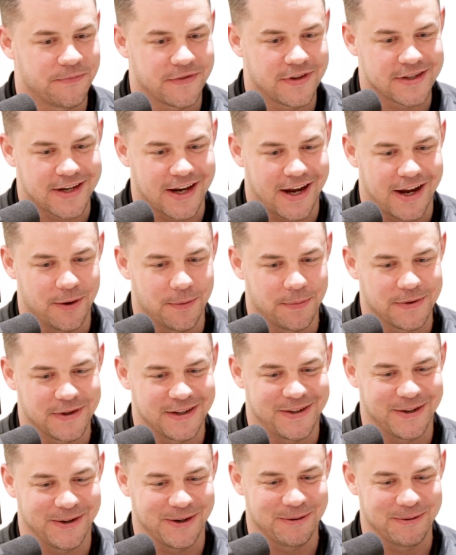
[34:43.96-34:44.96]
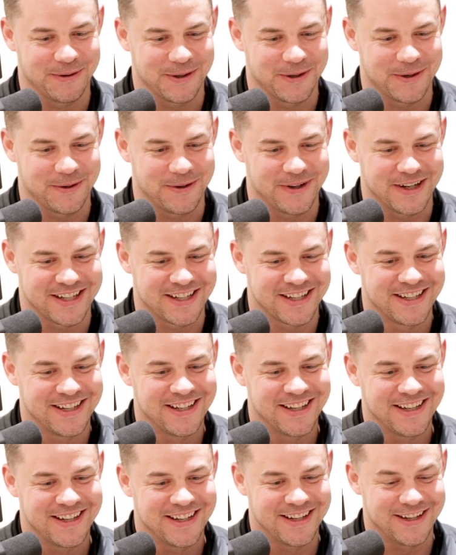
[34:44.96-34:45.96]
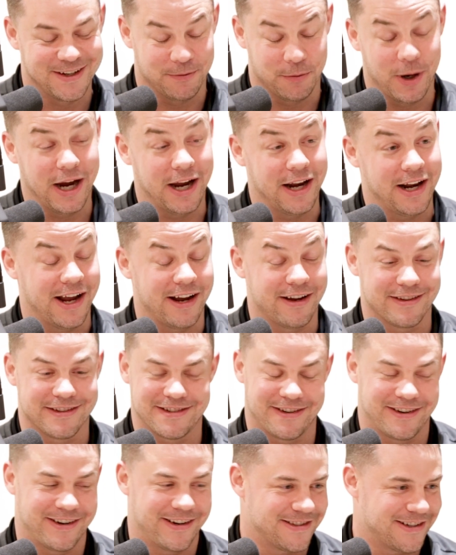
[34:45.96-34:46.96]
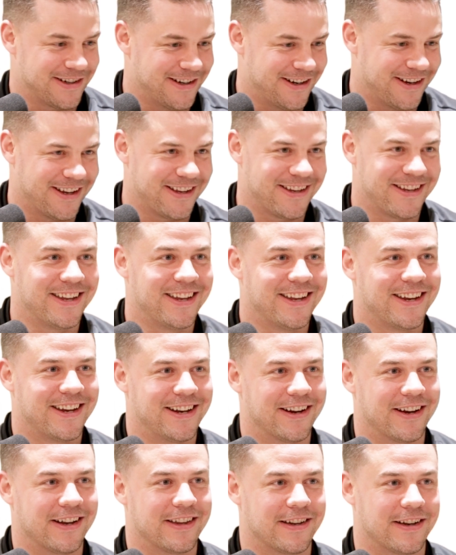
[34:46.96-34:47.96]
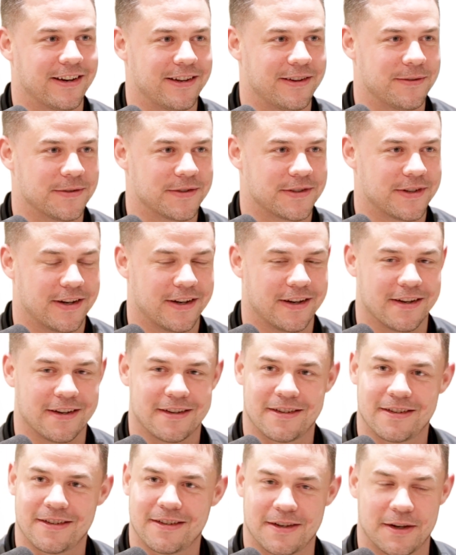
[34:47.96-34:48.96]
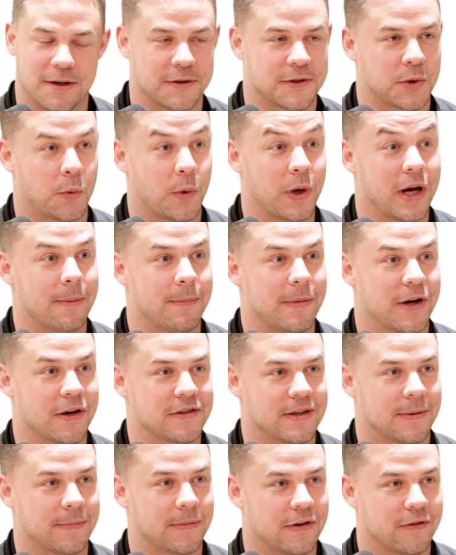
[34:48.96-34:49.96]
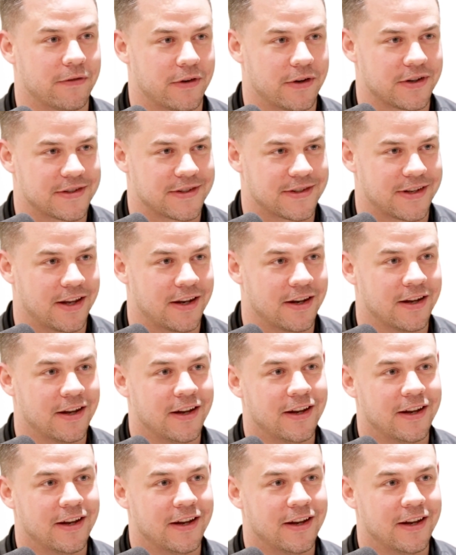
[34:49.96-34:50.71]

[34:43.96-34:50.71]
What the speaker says: this guy opened the door real quick and ran out. So I was like, I thought he was going to swing at me or something for an extent.